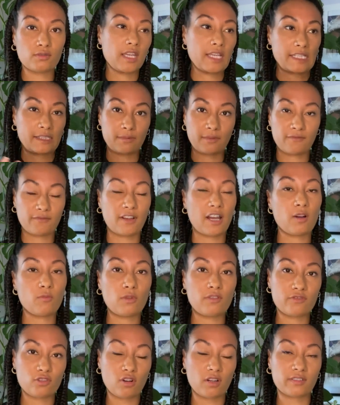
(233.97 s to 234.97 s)
he's been found
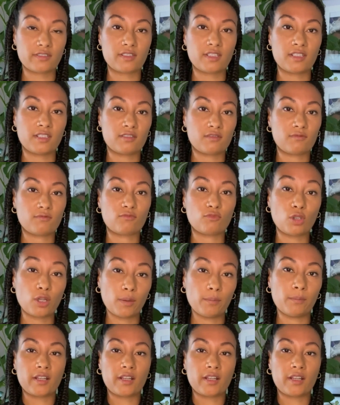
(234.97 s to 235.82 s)
with drugs in his room.